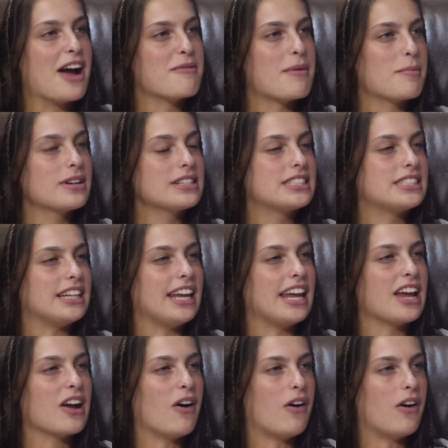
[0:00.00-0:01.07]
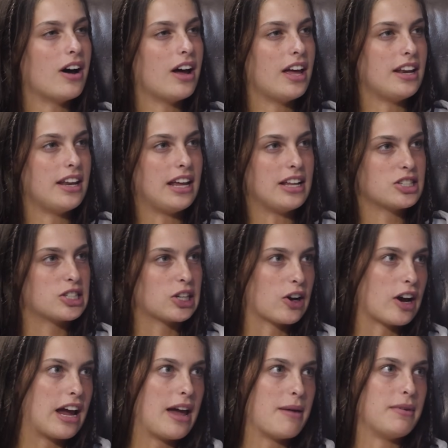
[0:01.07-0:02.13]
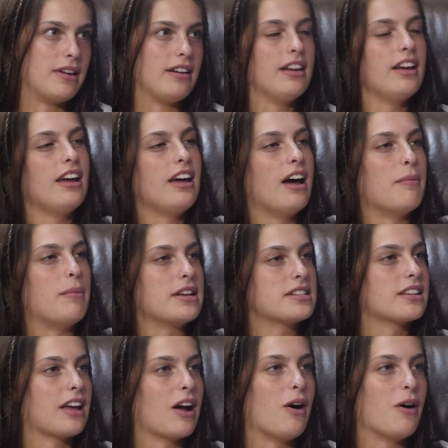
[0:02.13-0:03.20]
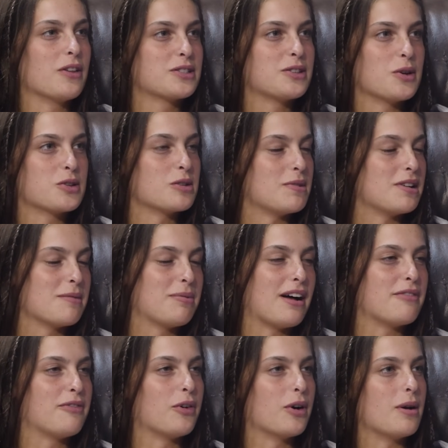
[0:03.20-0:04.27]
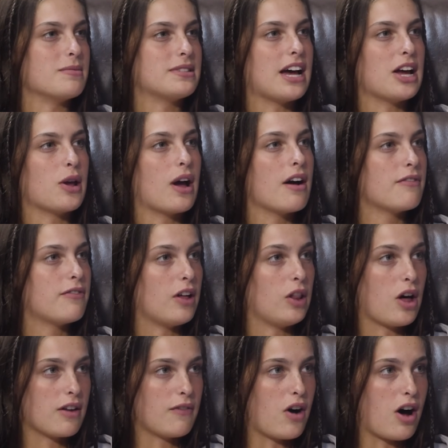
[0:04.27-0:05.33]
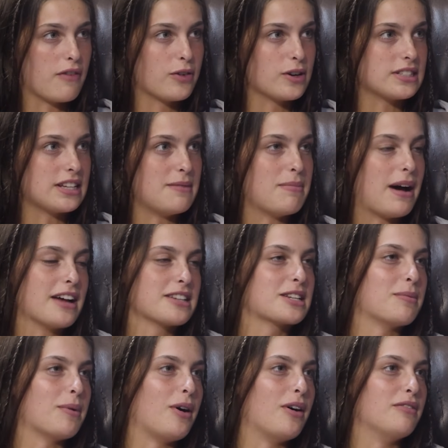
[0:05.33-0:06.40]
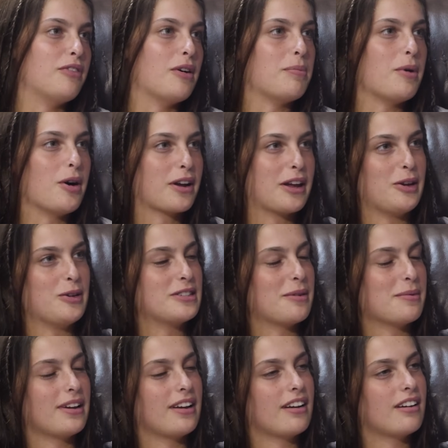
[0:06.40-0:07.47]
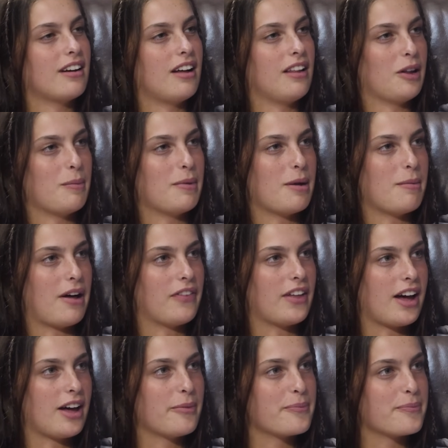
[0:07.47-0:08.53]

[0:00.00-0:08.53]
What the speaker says: remember seeing on Instagram and basically all the social media platforms that you have a lot of offers in basketball and football. Can you tell me a little bit about that?